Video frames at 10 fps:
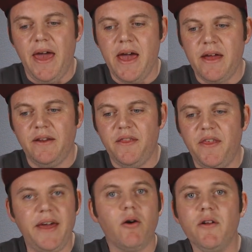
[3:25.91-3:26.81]
and
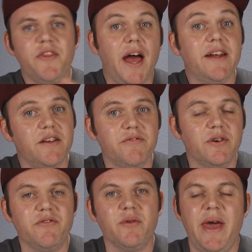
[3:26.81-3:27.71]
they aren't that
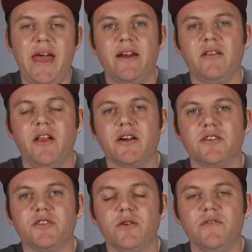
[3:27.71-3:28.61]
different from analog
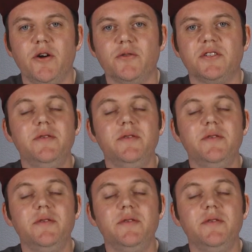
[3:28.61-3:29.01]
servos.